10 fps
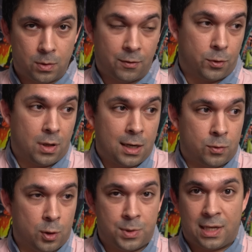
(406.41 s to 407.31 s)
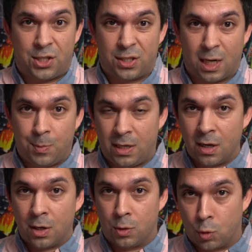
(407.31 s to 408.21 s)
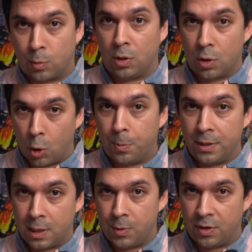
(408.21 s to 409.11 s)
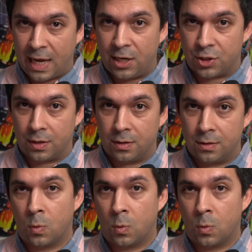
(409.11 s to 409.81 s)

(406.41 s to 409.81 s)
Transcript: And for a lot of groups, that's just going to be normal, open communication.